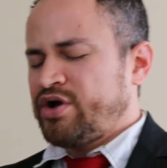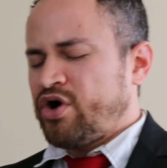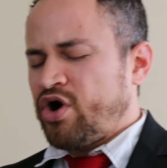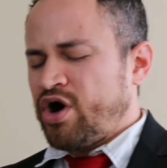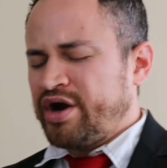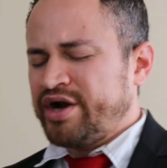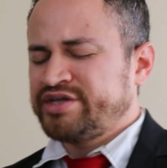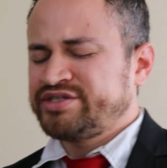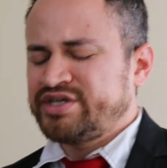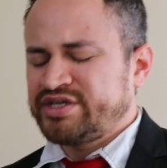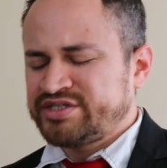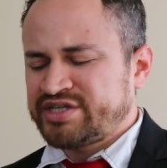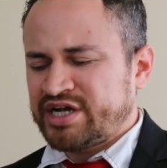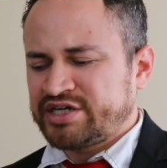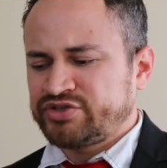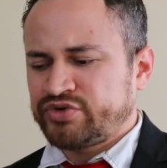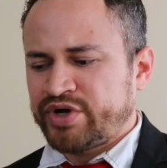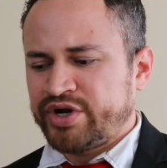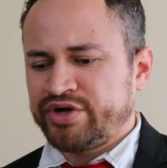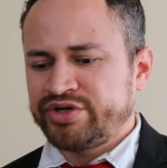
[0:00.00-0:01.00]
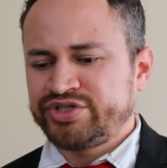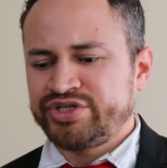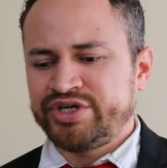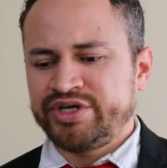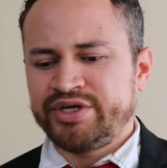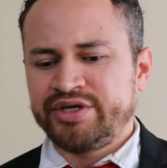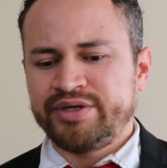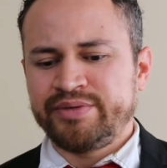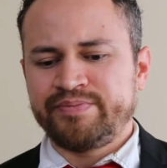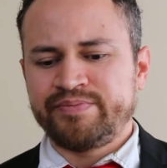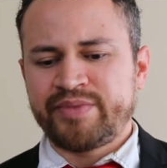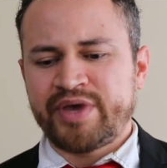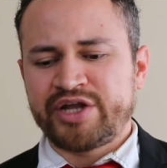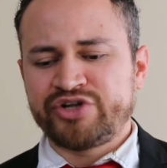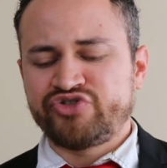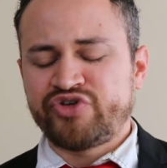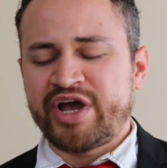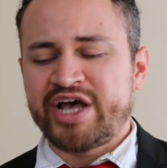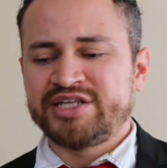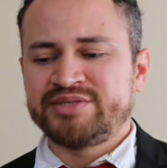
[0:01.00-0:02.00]
harnessing sexual energy
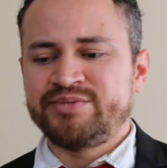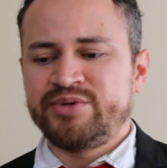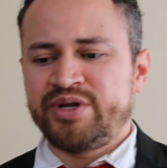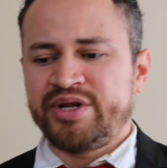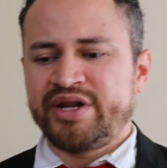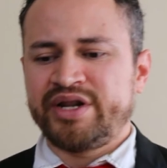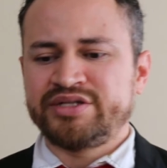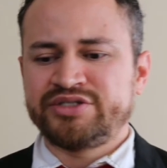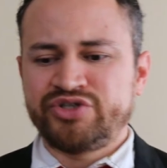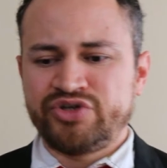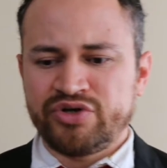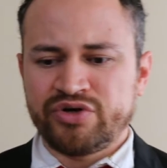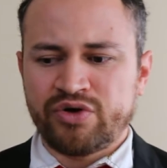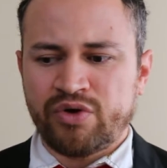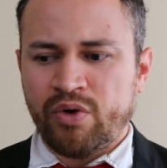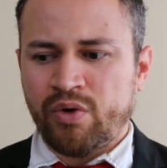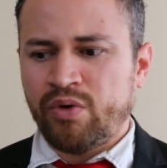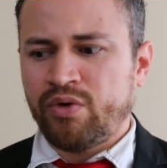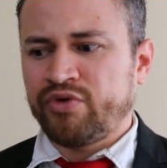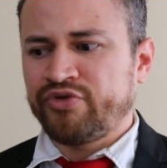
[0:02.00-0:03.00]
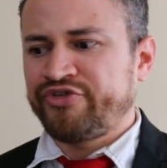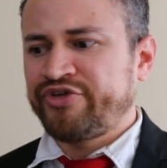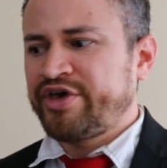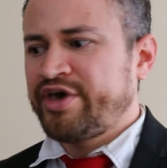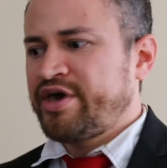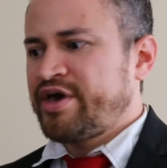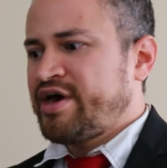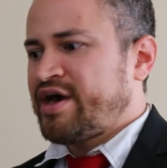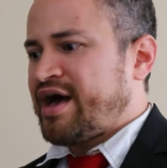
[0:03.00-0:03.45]
and transmuting into your goals.